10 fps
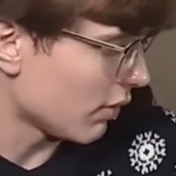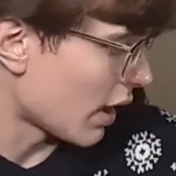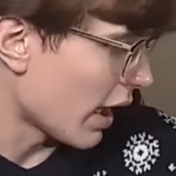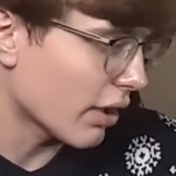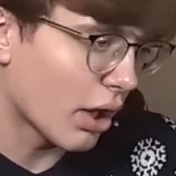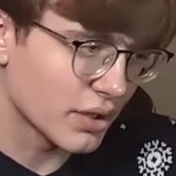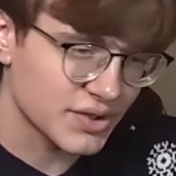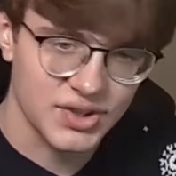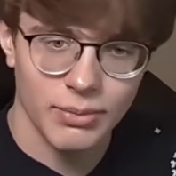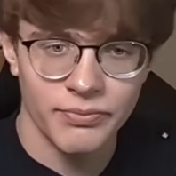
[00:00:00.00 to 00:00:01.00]
I got
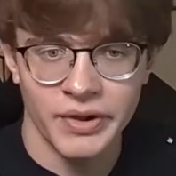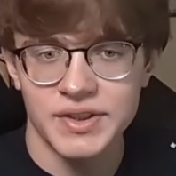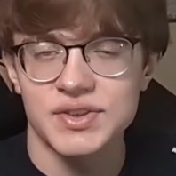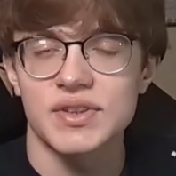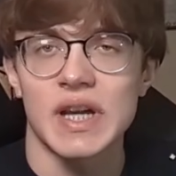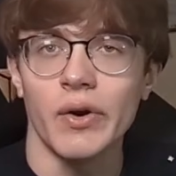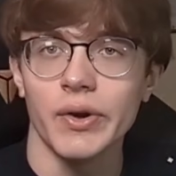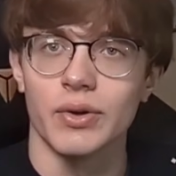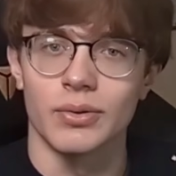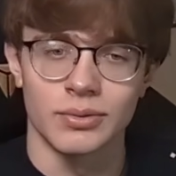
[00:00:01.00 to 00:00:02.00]
some things to tell you.